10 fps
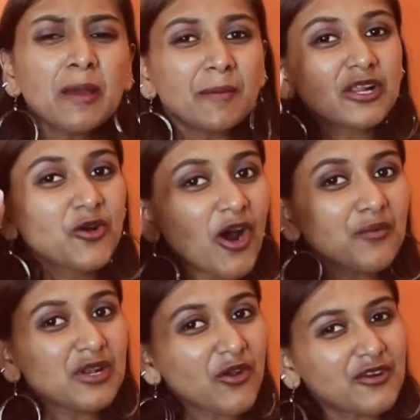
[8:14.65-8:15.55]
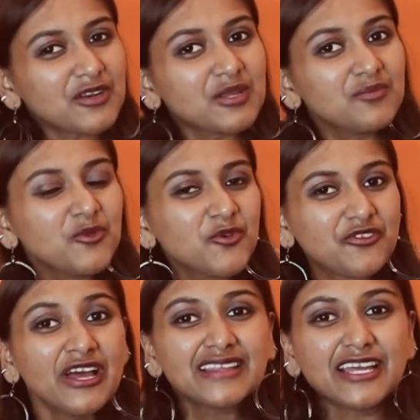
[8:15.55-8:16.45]
But God will not remove
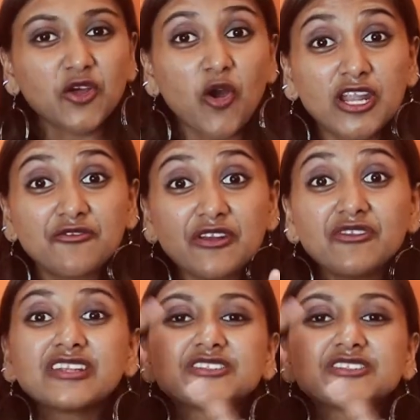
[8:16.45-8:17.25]
that honor when we